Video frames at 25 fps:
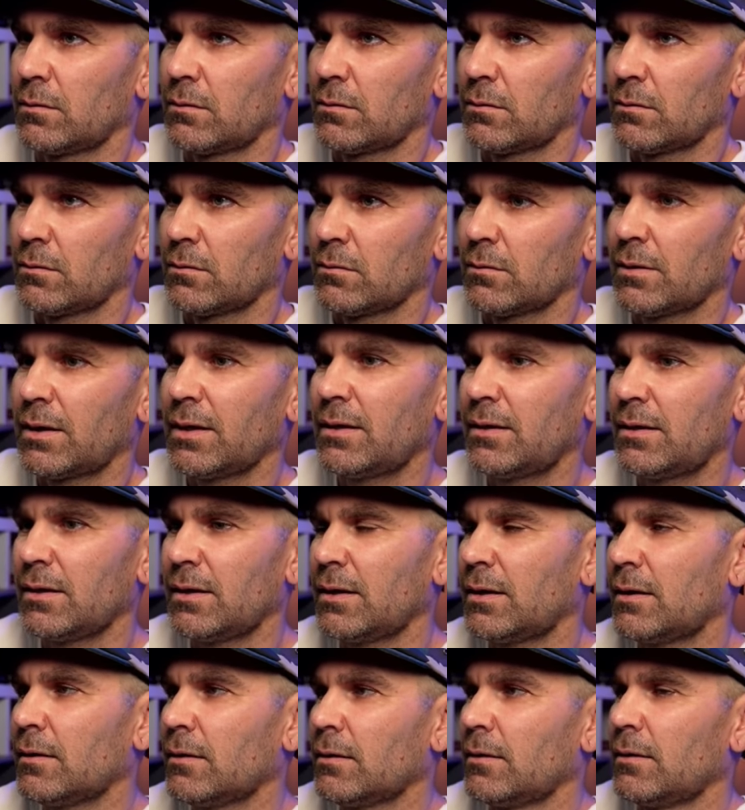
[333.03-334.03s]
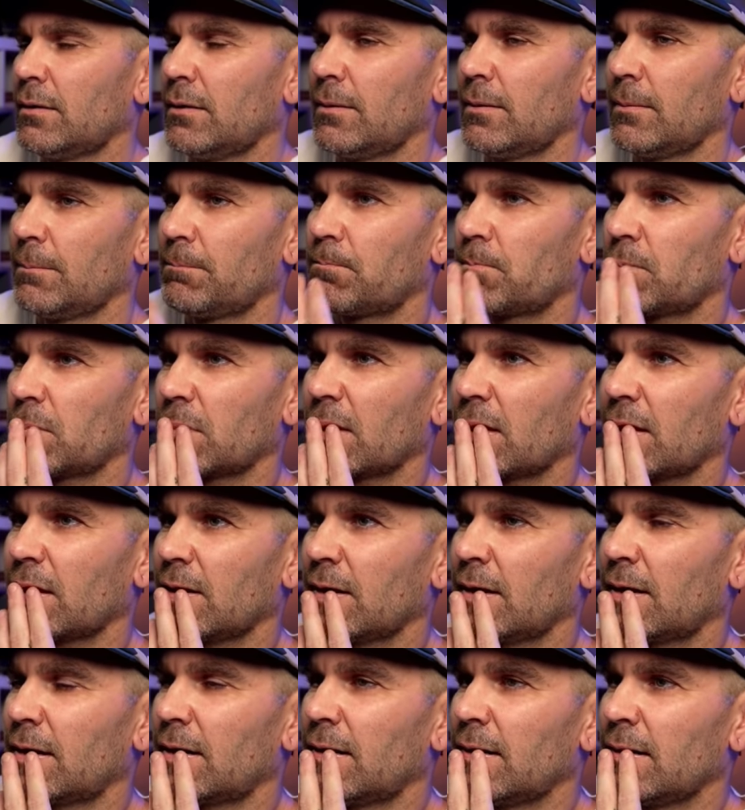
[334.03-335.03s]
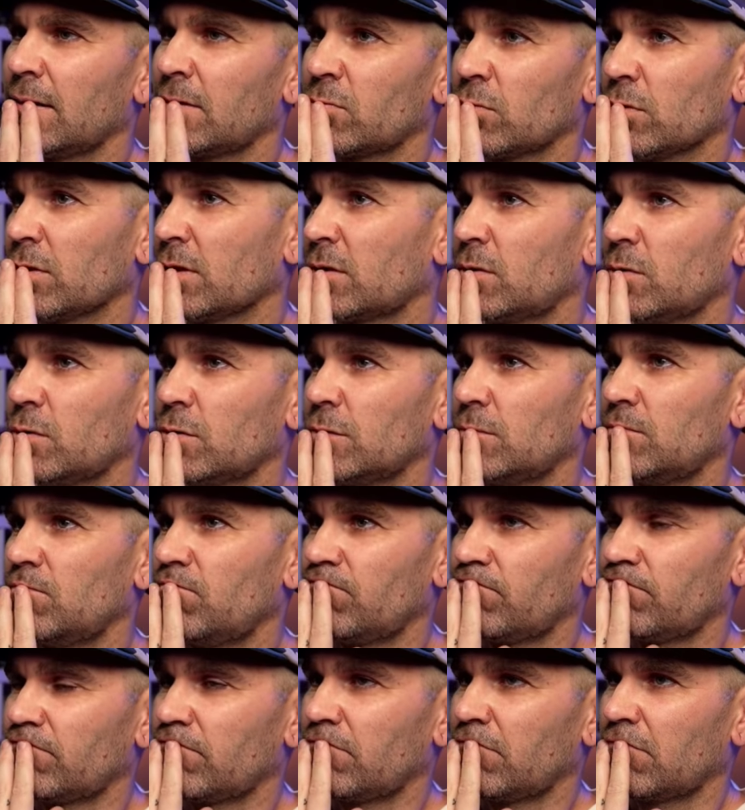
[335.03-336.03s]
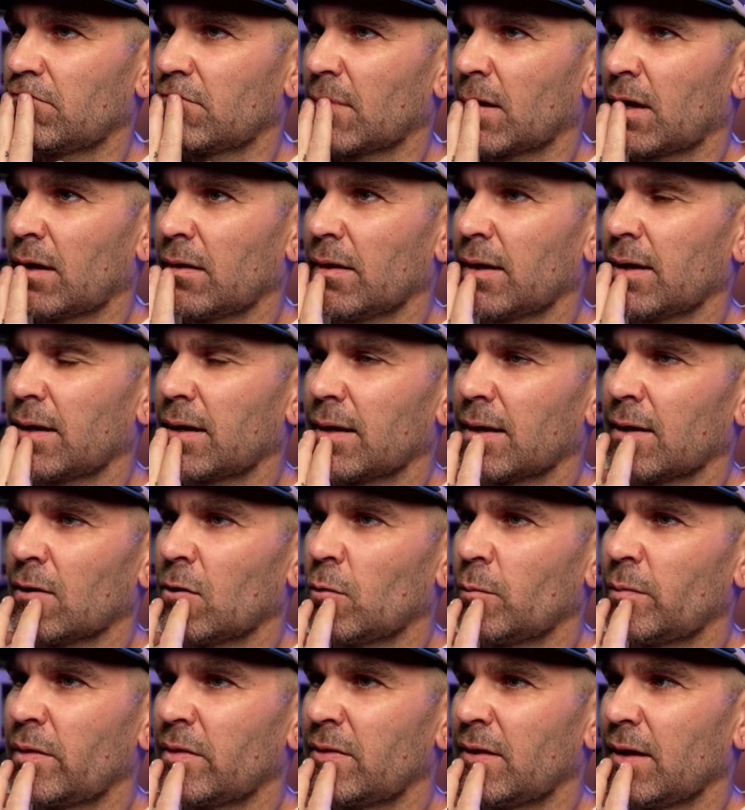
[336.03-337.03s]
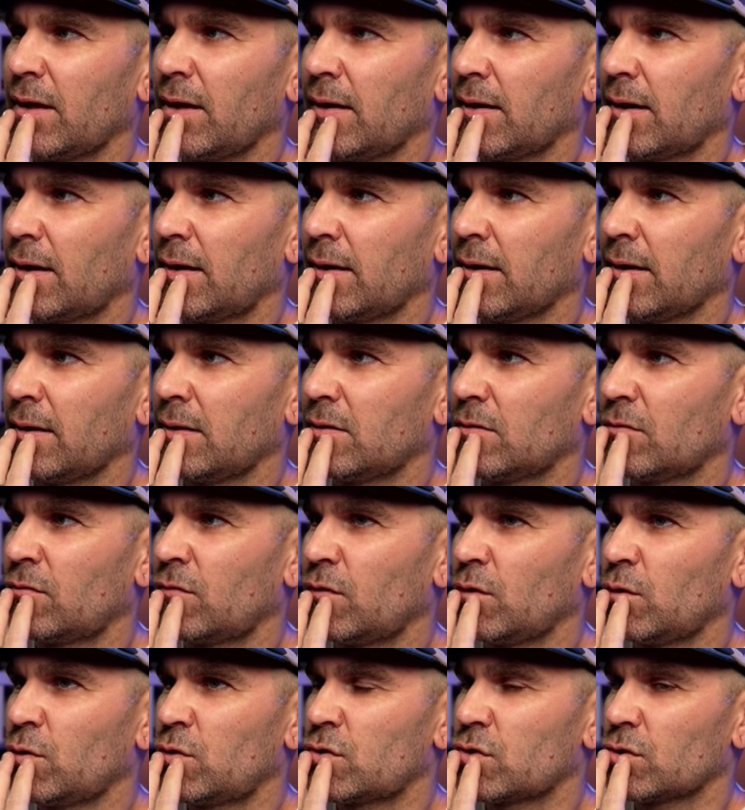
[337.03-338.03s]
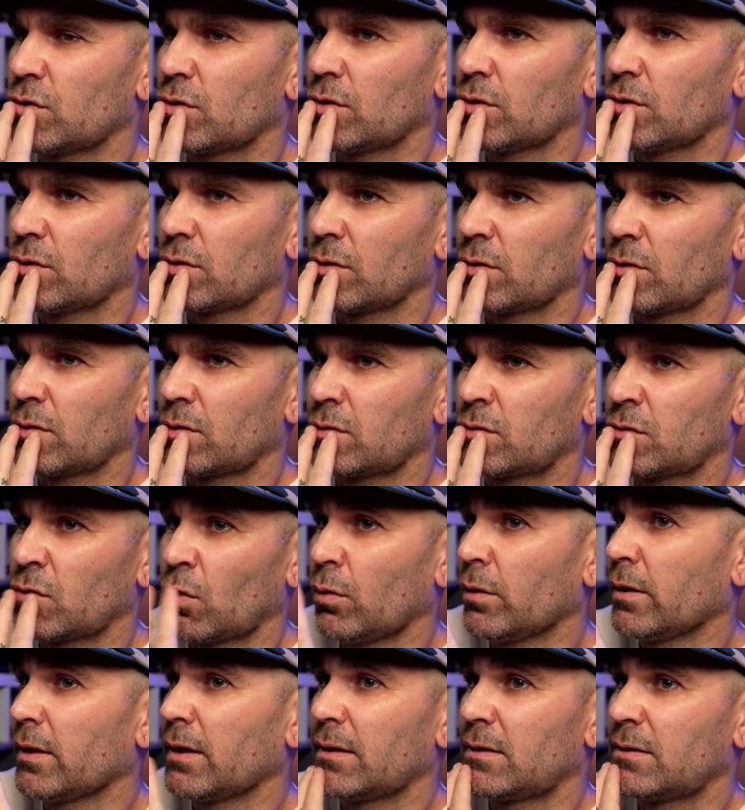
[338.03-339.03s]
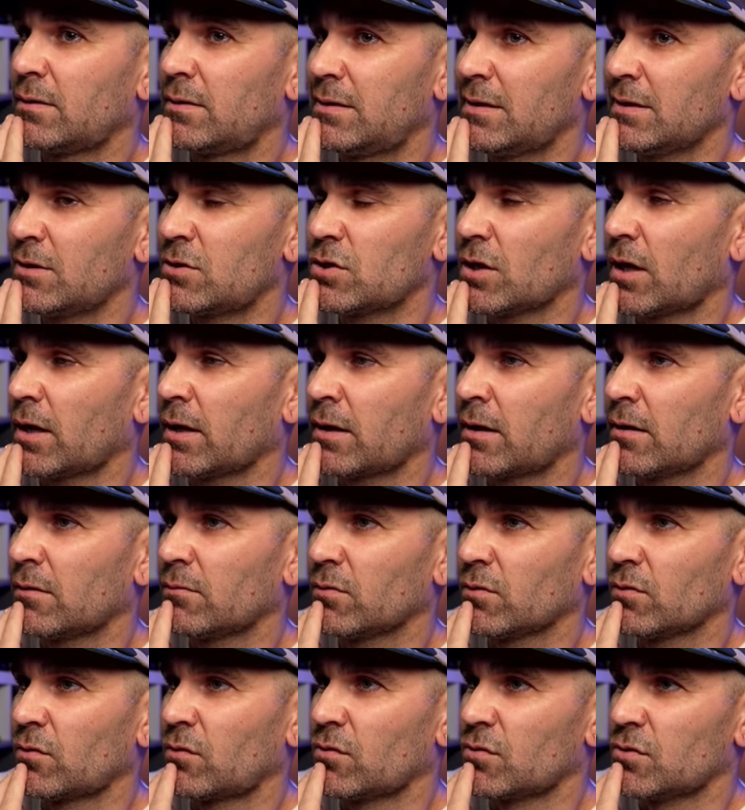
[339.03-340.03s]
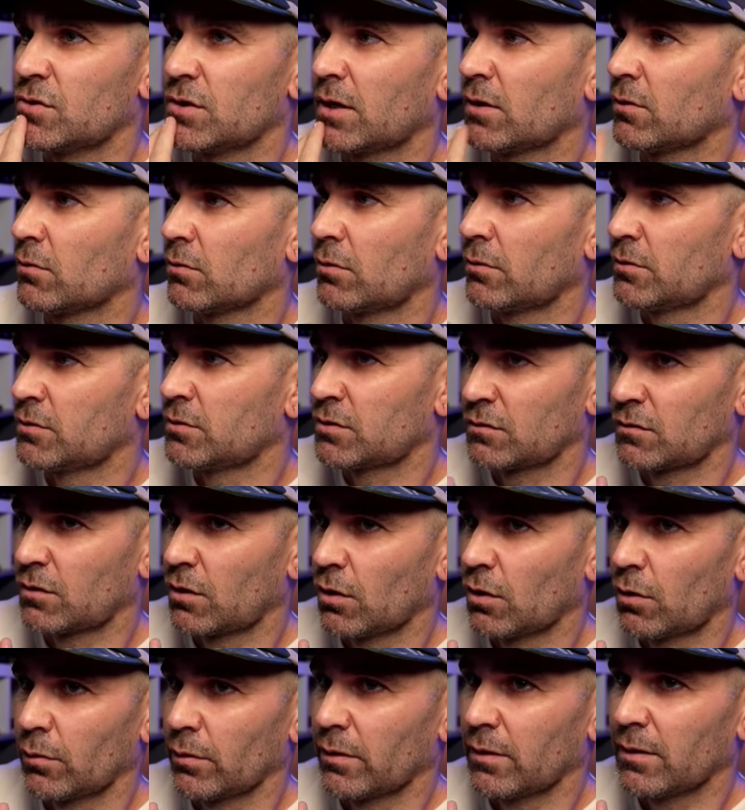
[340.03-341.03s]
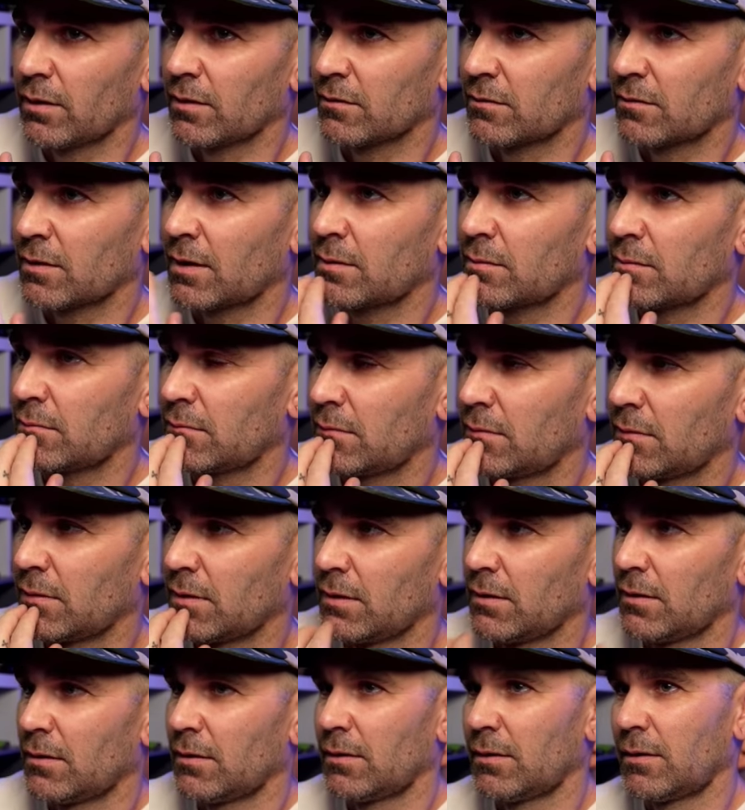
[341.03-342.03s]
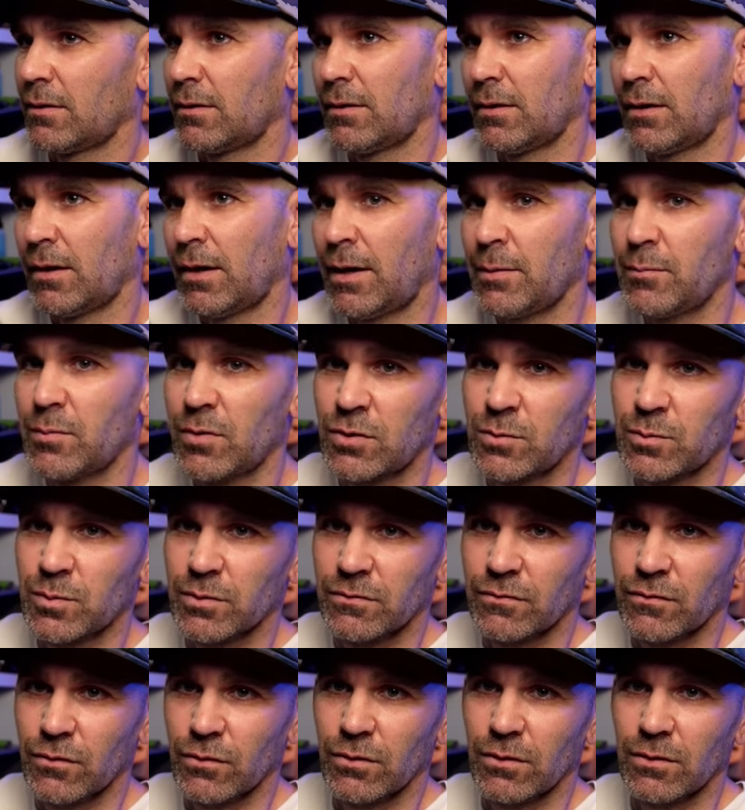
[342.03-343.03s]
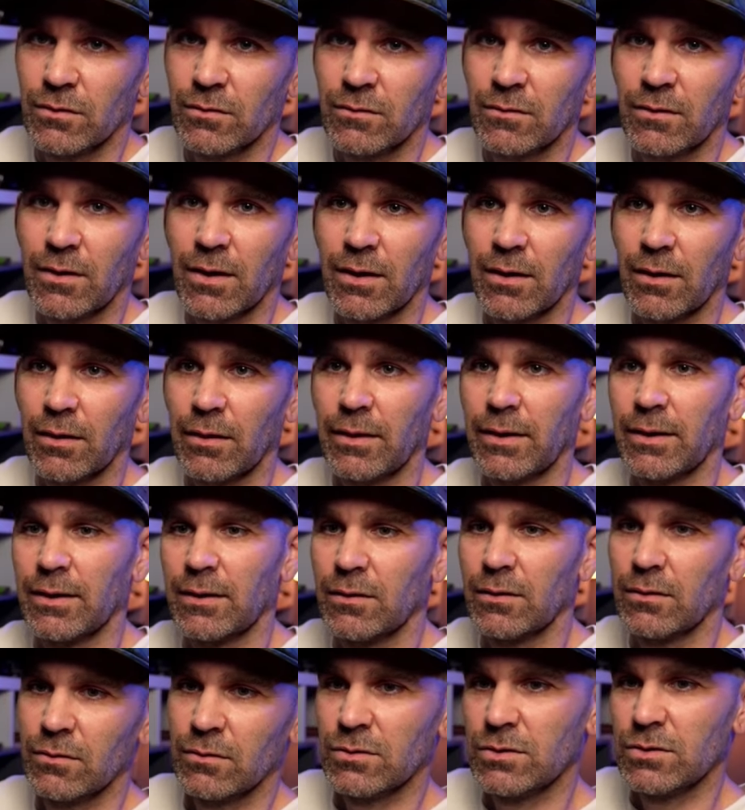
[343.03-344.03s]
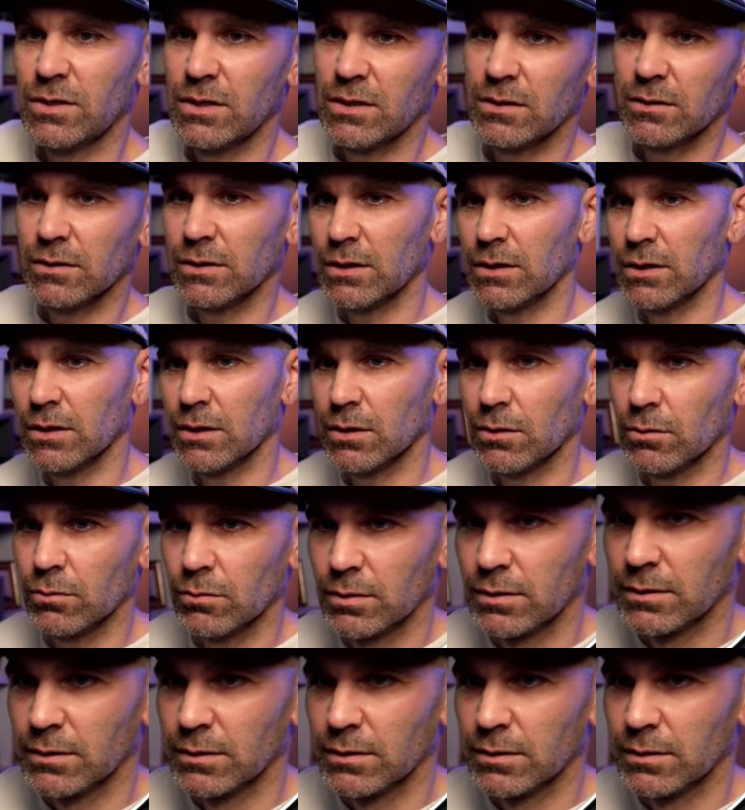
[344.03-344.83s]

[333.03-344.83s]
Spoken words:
right there. It's really cool. I like it. I hope that they, in the future, totally ditch eye covers in general and just go with this. I much prefer this kind of like dealio.